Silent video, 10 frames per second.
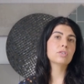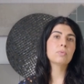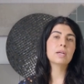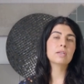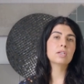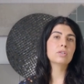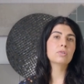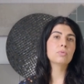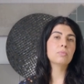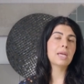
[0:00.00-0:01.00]
the way that
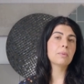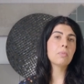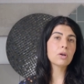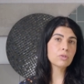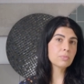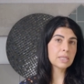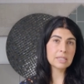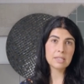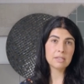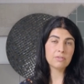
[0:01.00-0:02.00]
you make modern
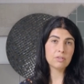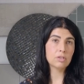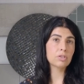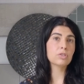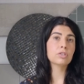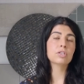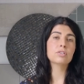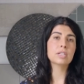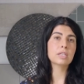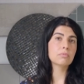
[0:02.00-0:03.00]
pieces of furniture
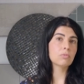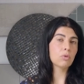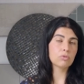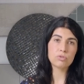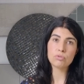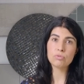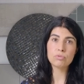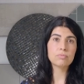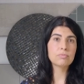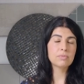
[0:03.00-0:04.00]
using old
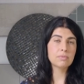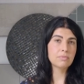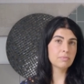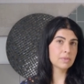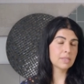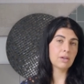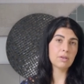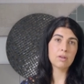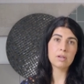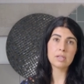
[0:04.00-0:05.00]
school
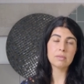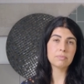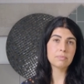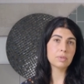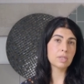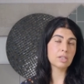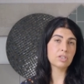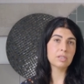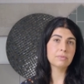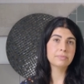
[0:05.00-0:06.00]
terracotta
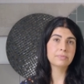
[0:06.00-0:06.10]
production.